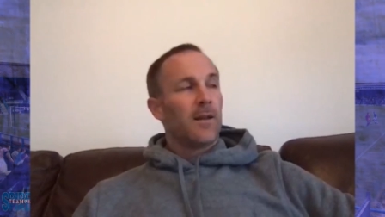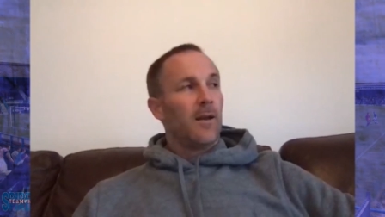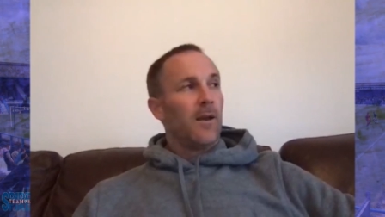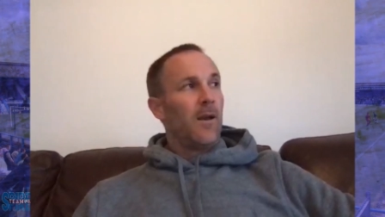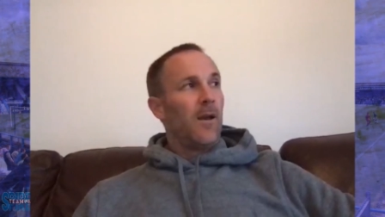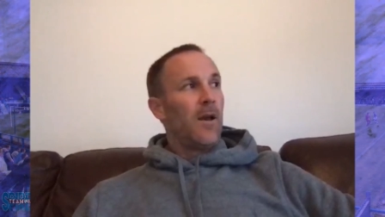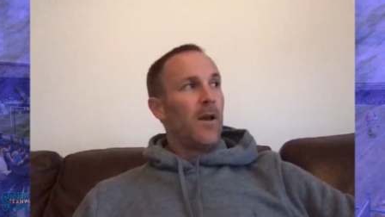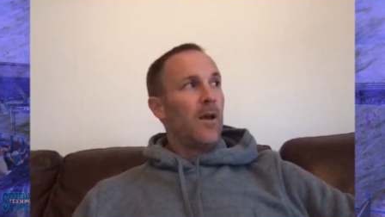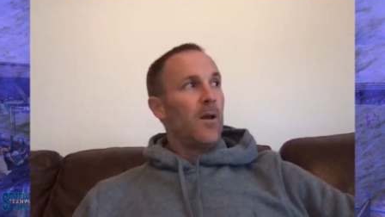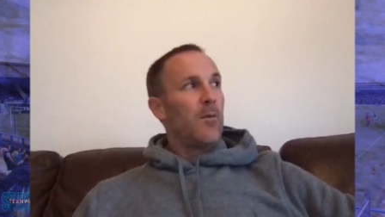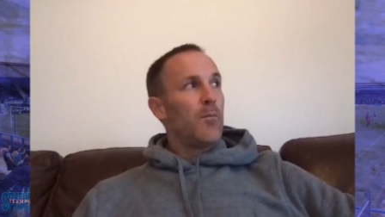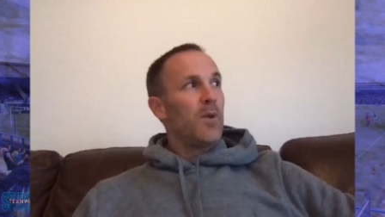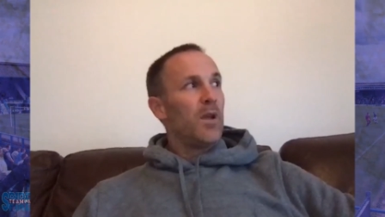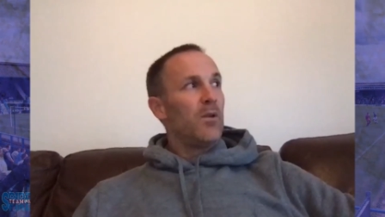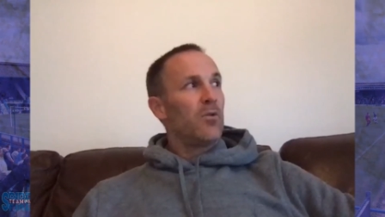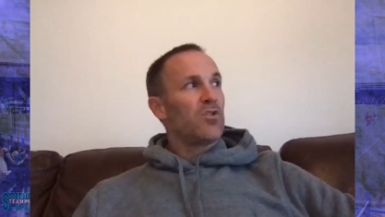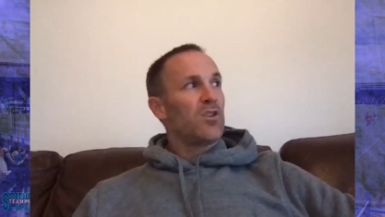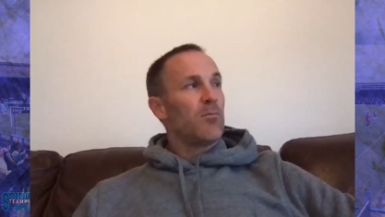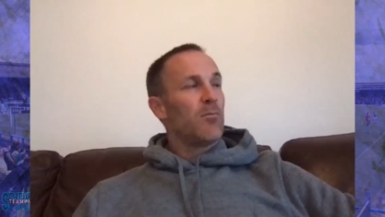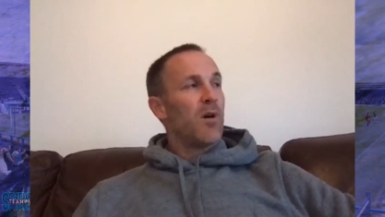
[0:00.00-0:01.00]

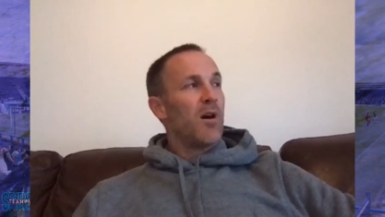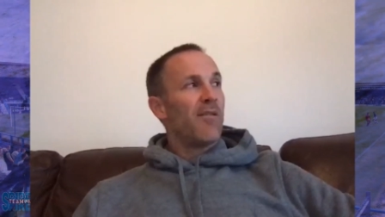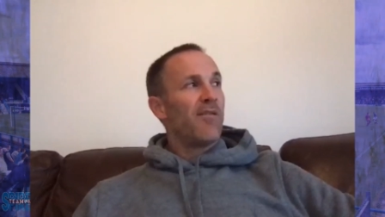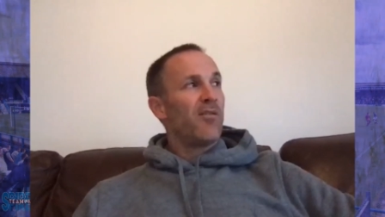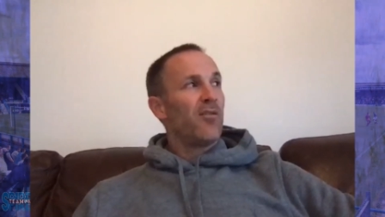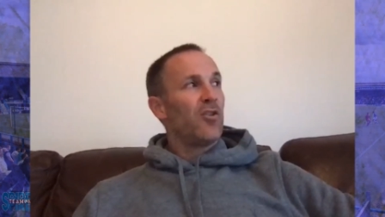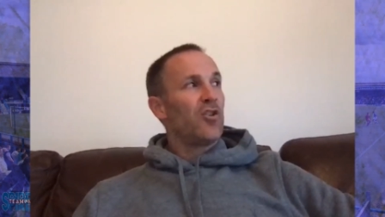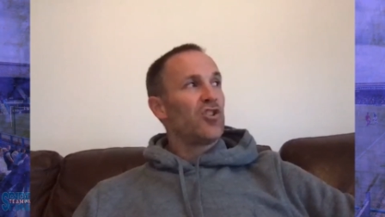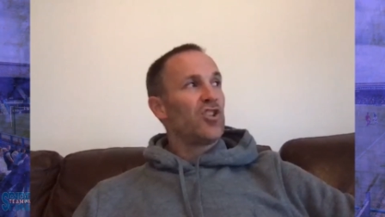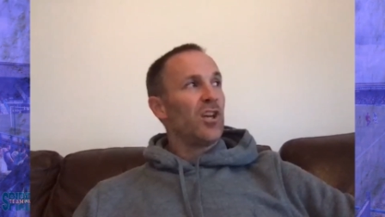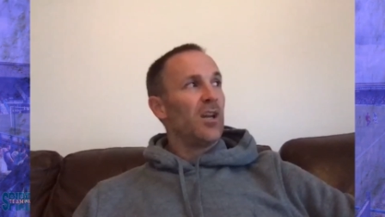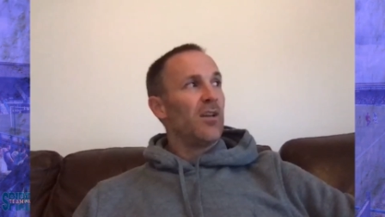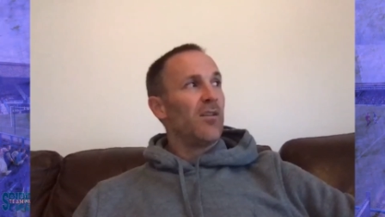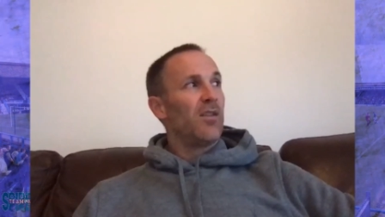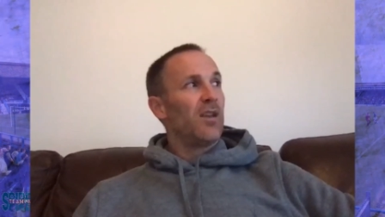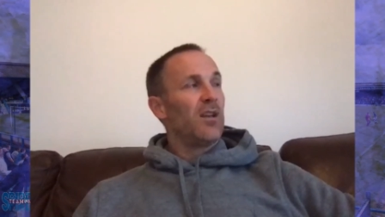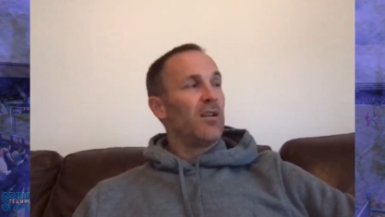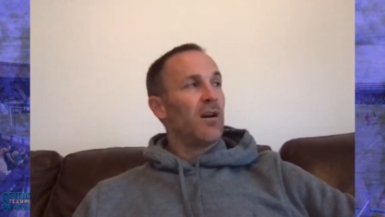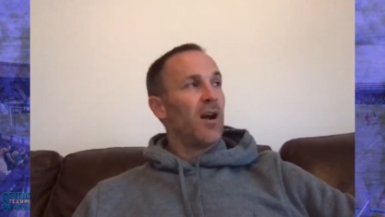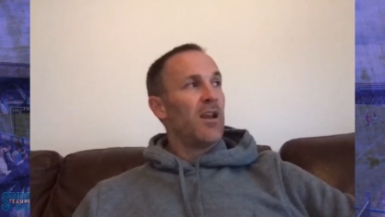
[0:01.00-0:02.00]
It was in my first year, I
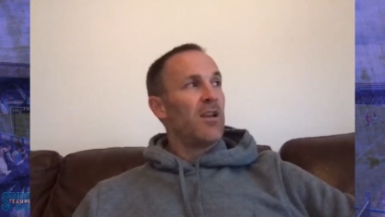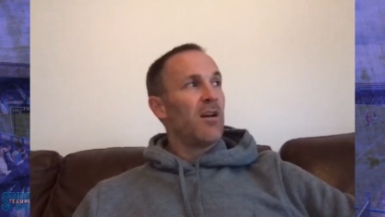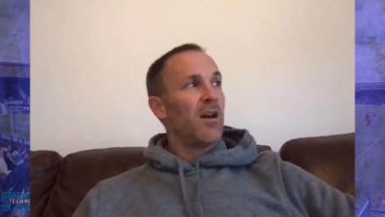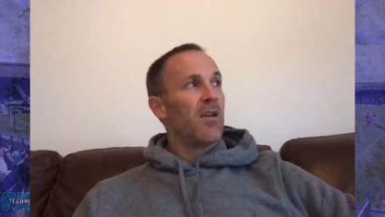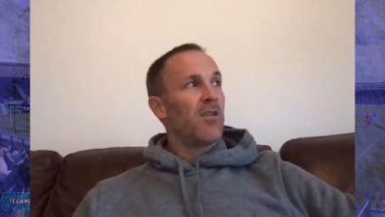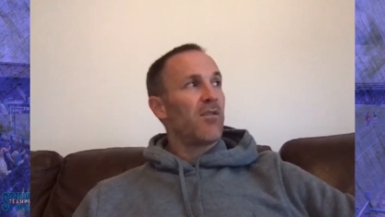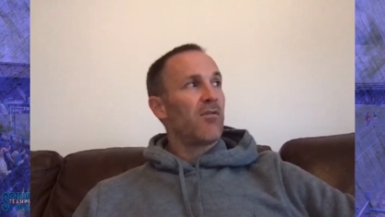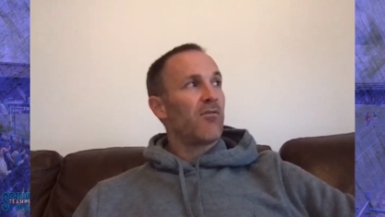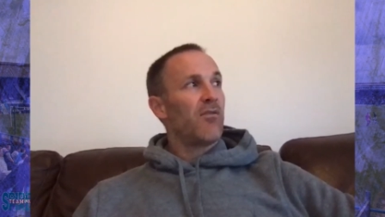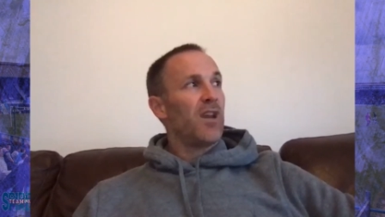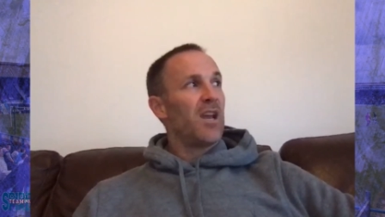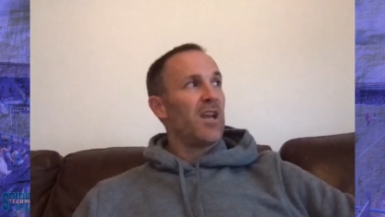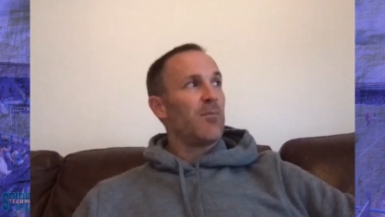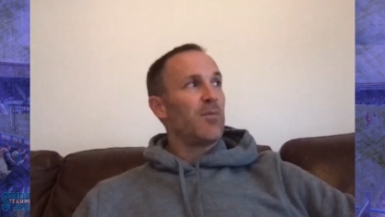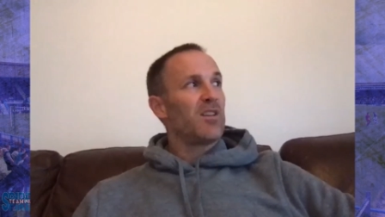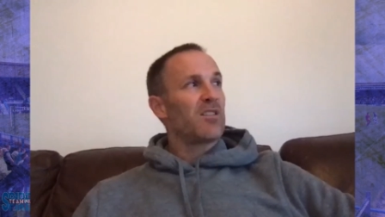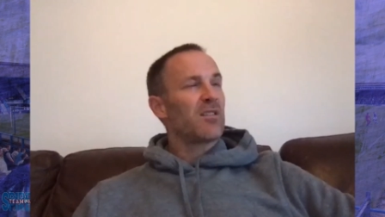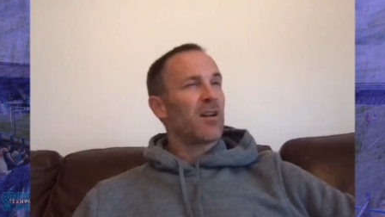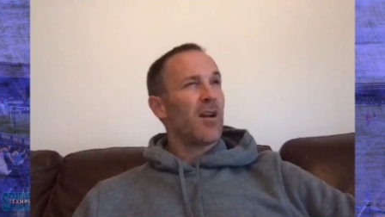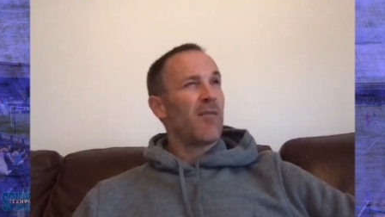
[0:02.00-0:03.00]
think 1993, he'd
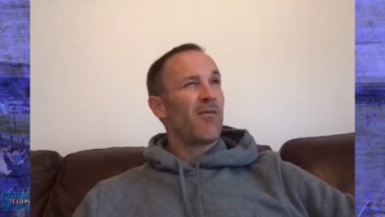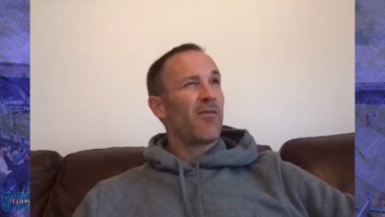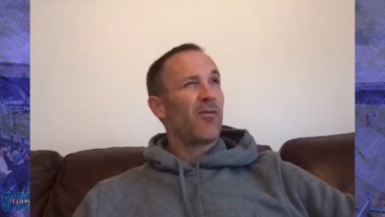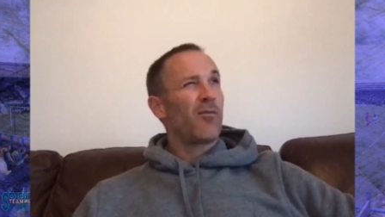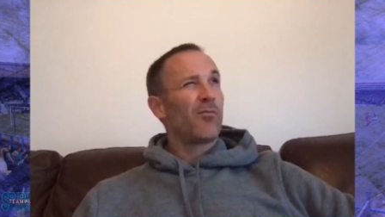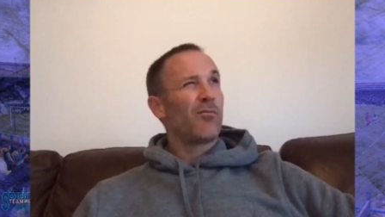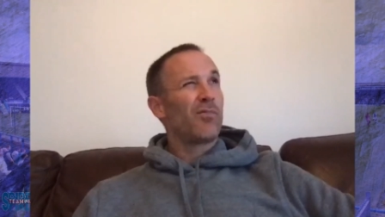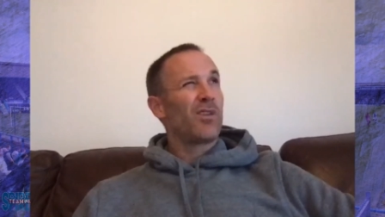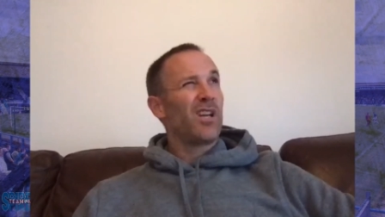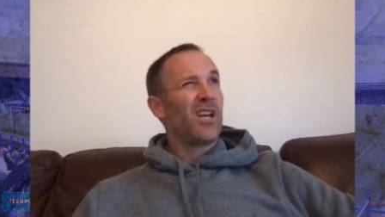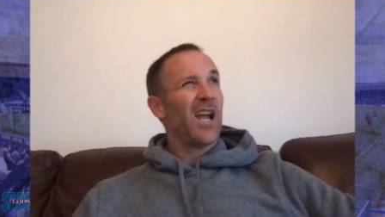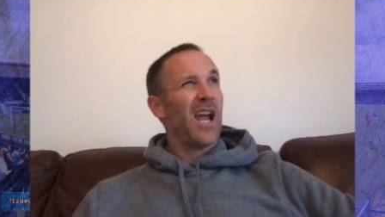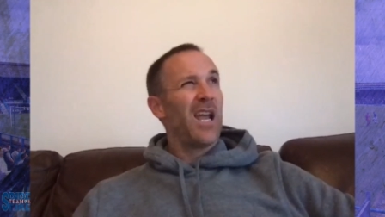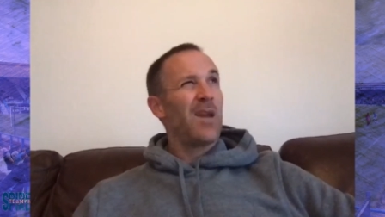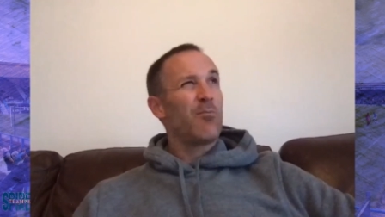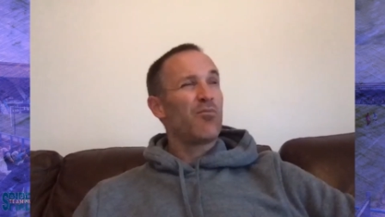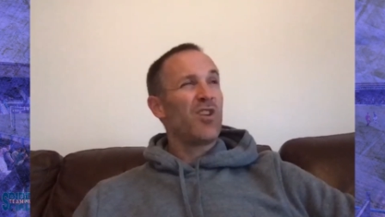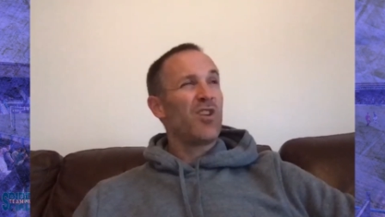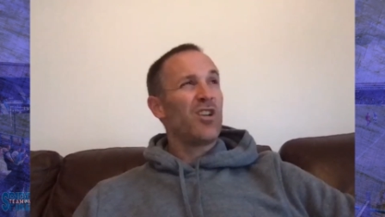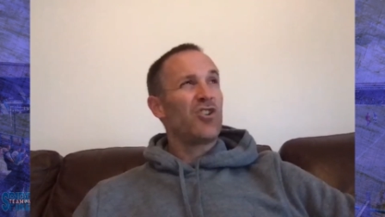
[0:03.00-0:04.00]
been signed from
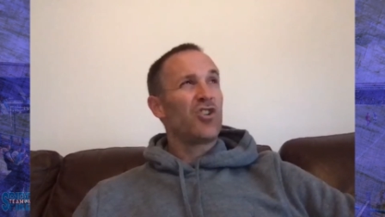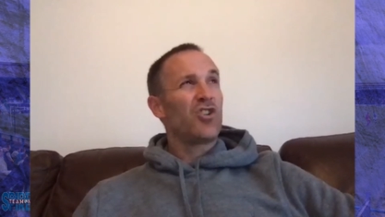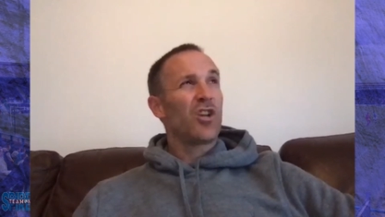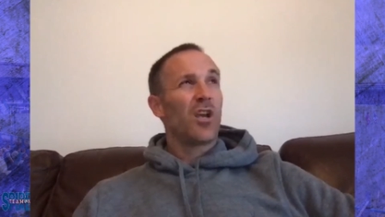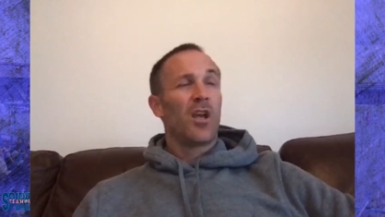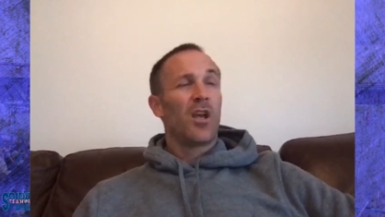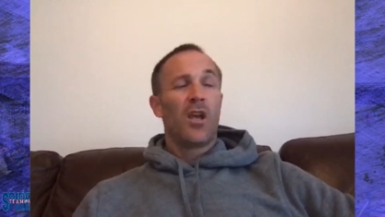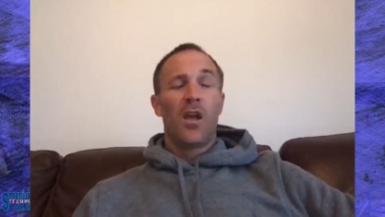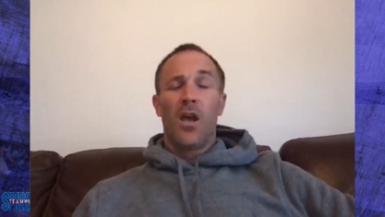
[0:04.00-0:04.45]
Cambridge.